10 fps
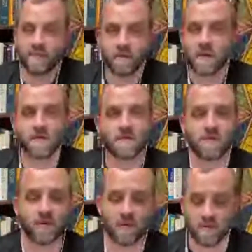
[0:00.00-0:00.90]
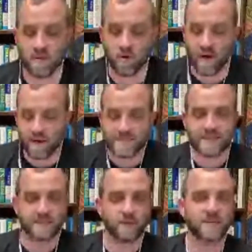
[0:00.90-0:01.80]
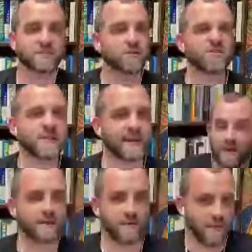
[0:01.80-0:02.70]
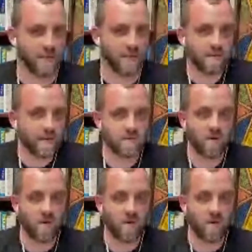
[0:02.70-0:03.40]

there is no contest, there is no second place.